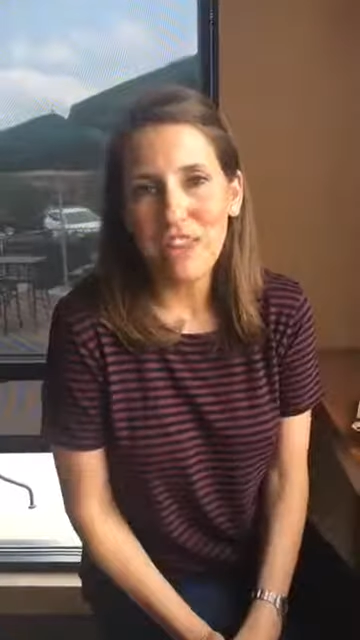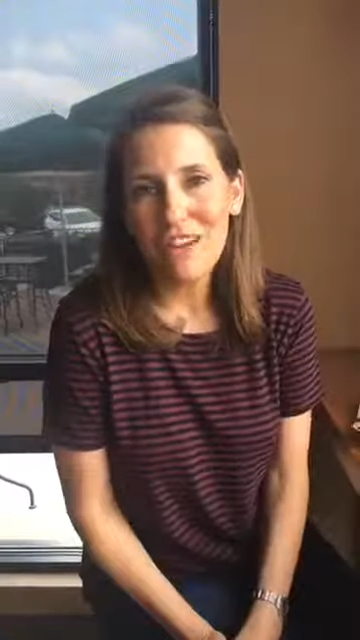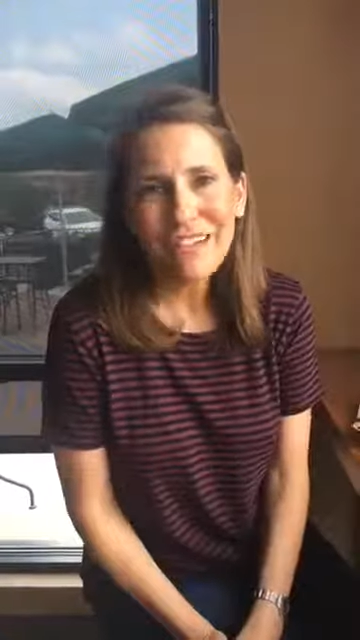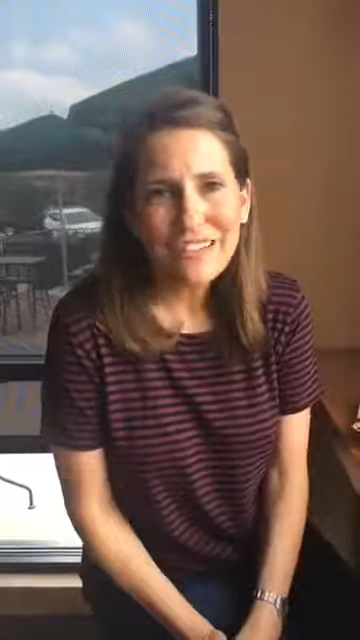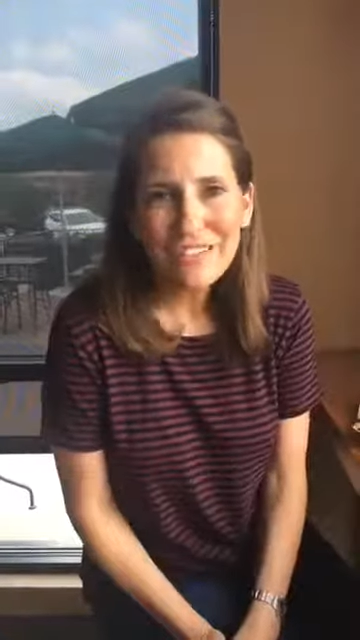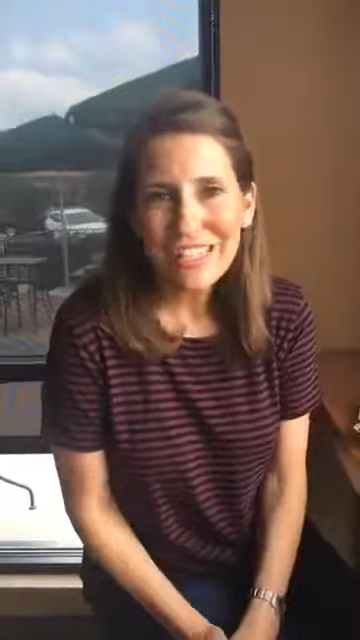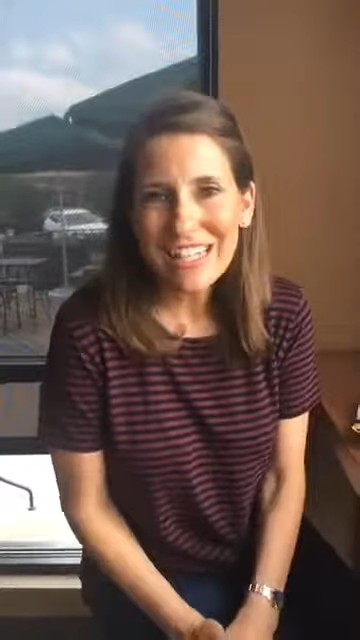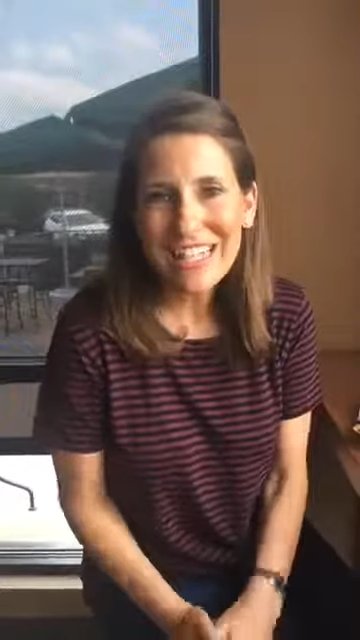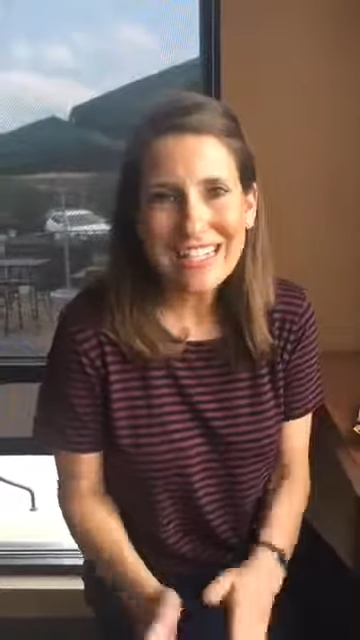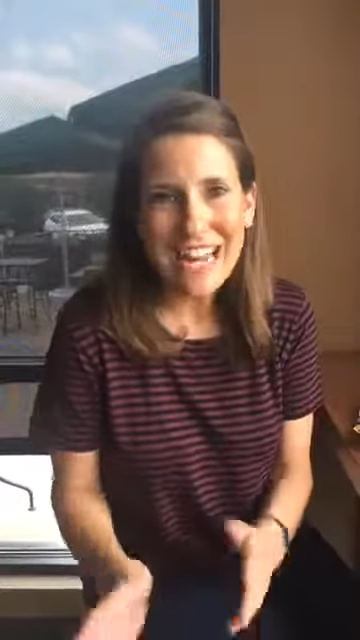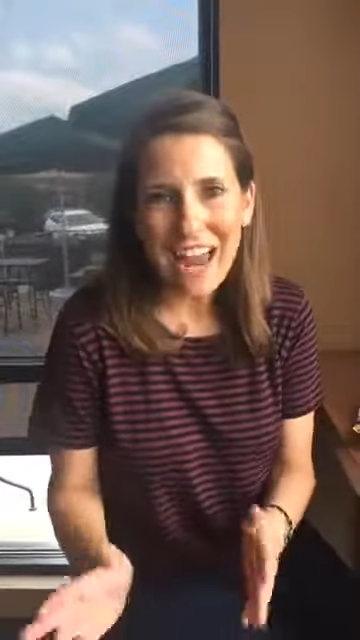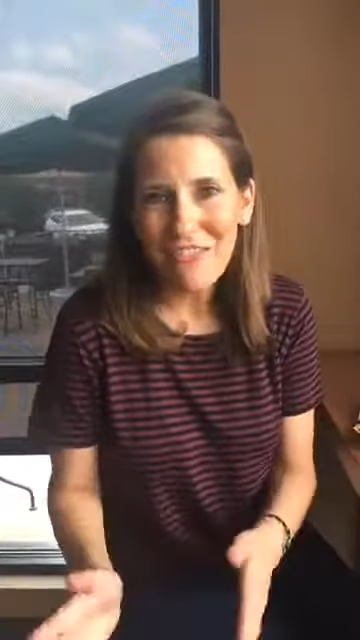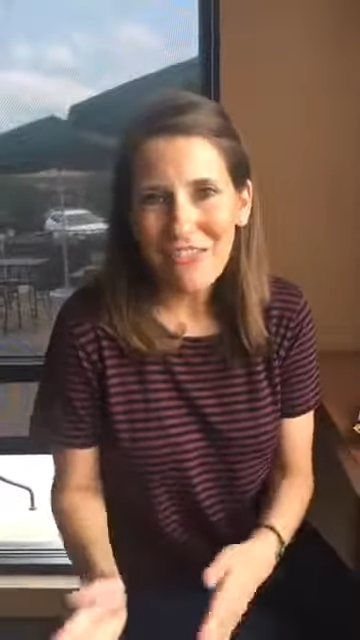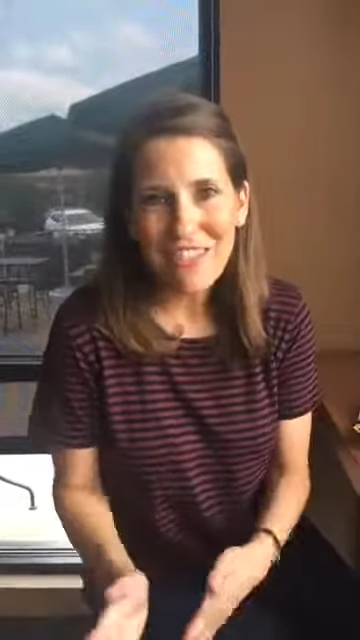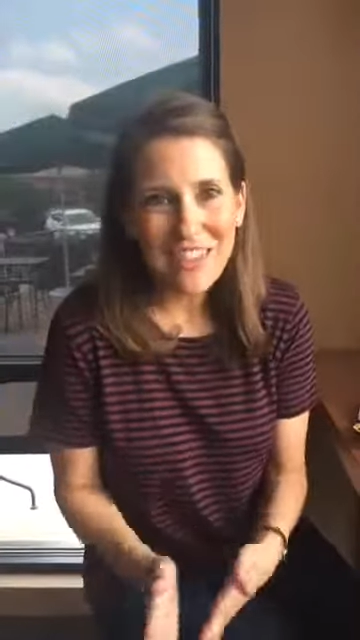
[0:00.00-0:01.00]
They don't have to test
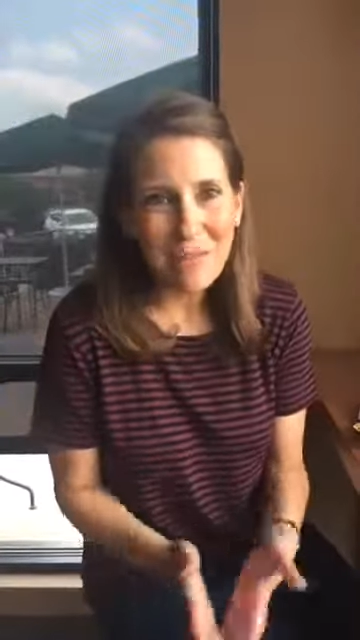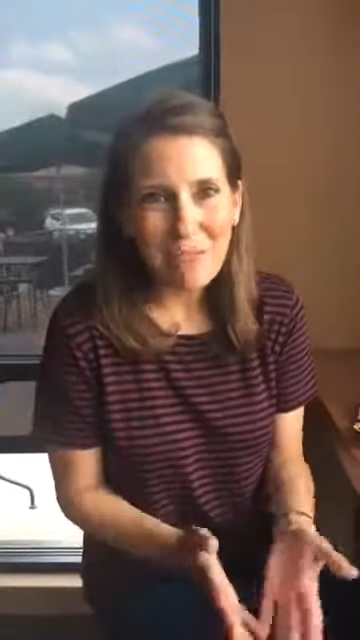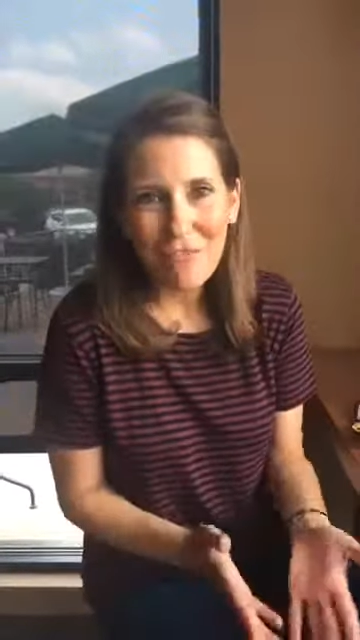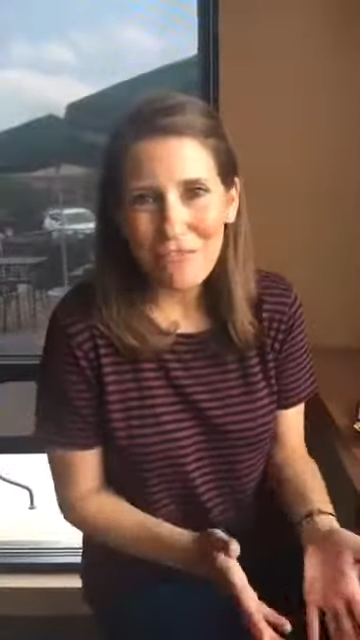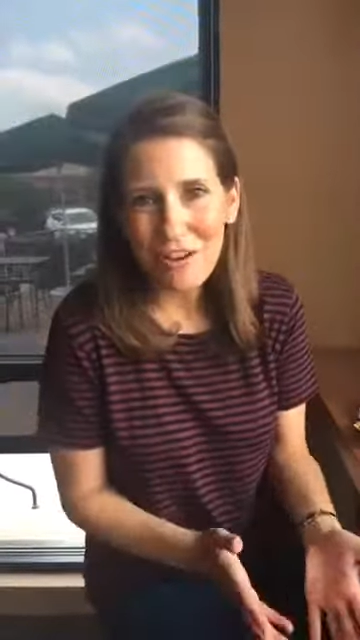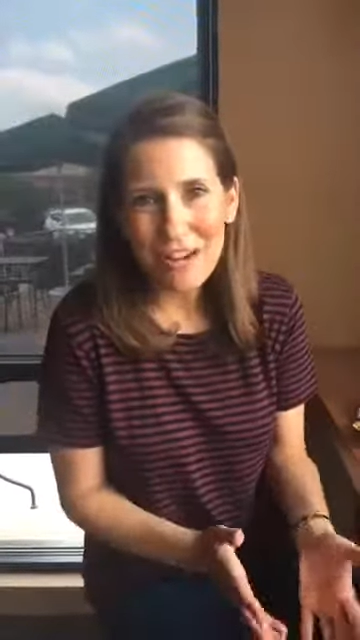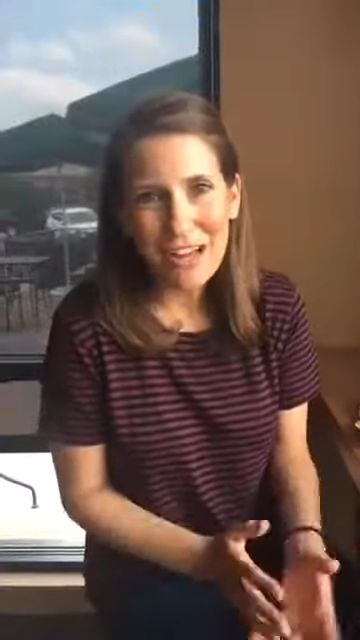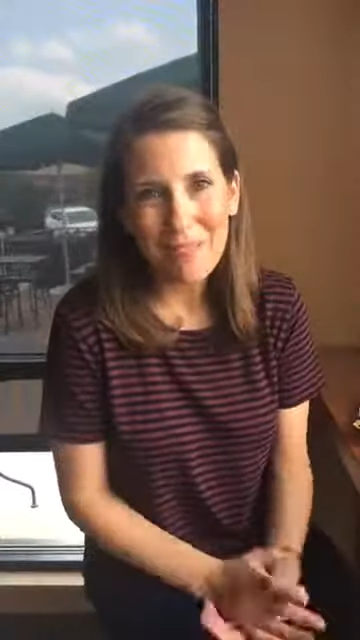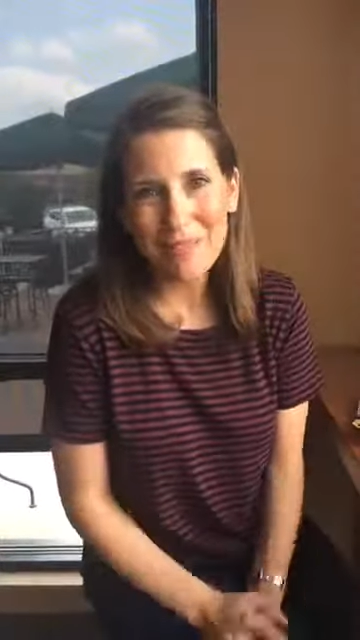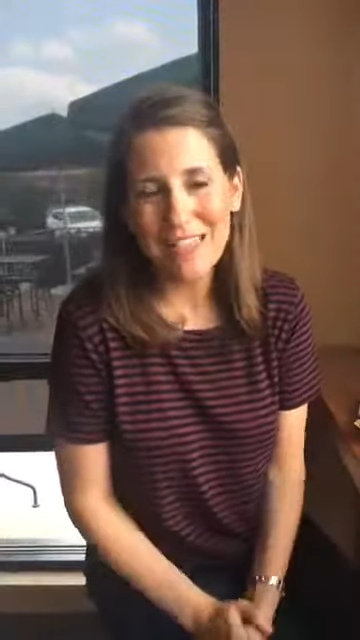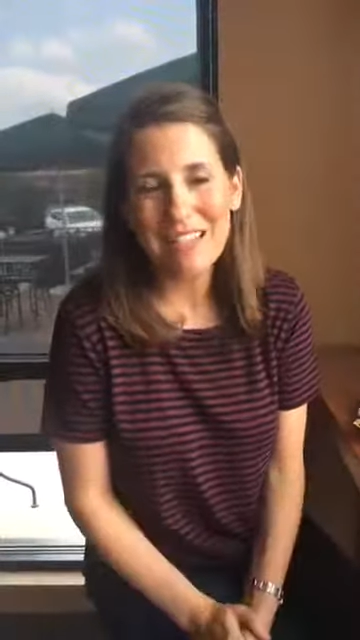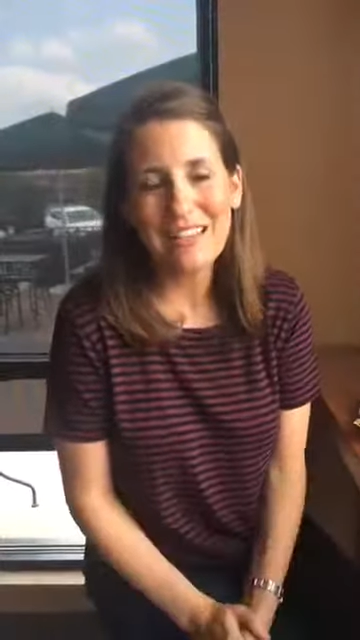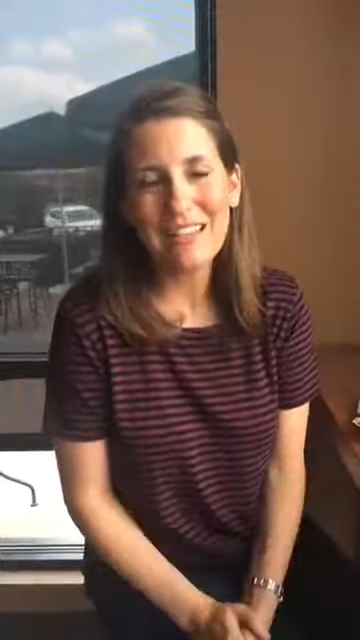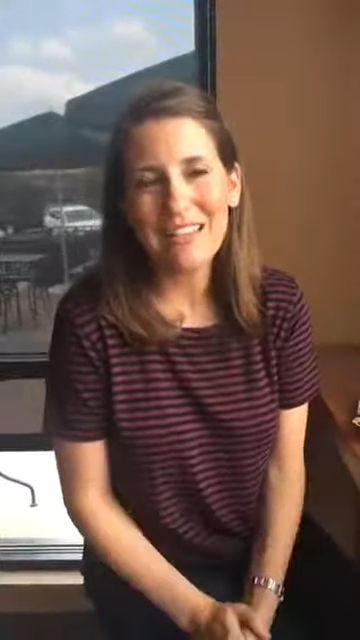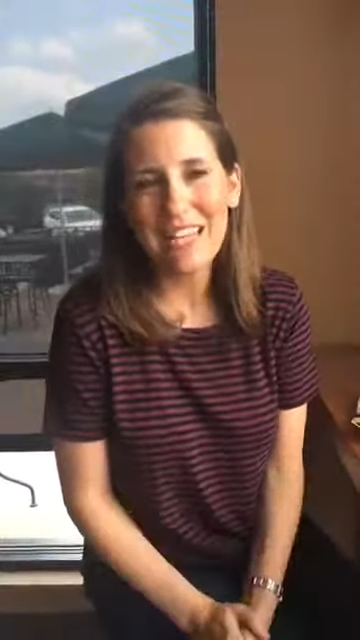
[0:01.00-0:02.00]
everything before it comes
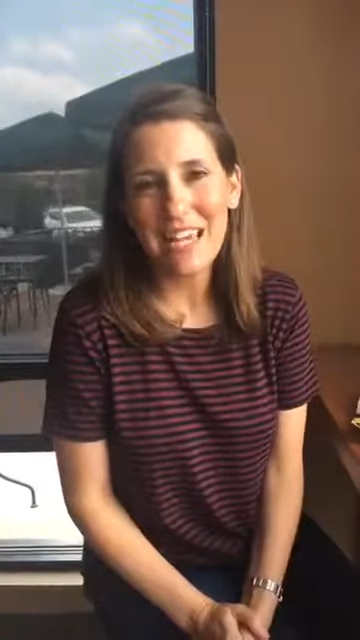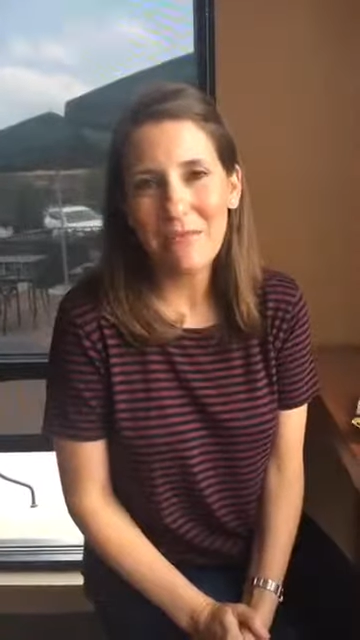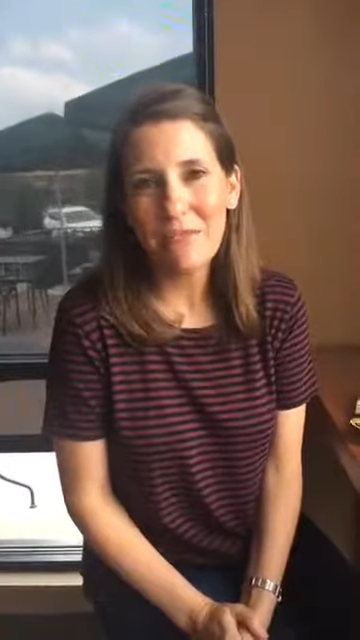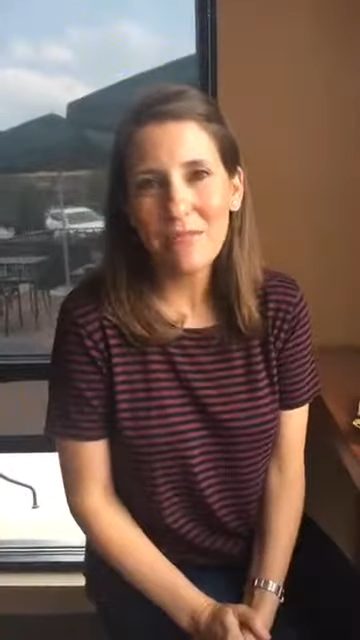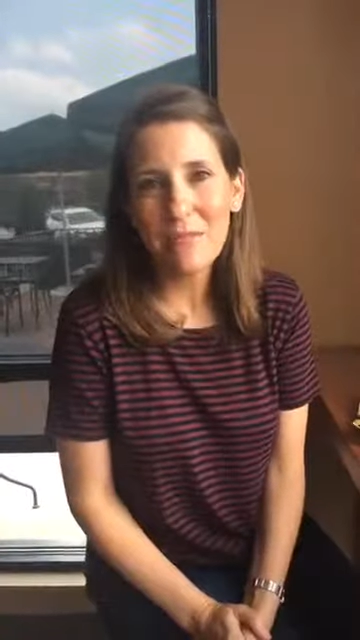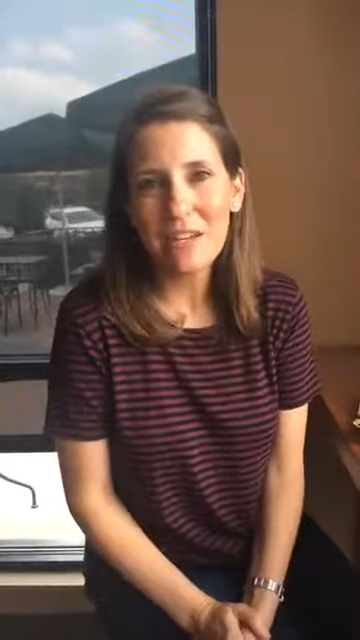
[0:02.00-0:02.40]
to the table,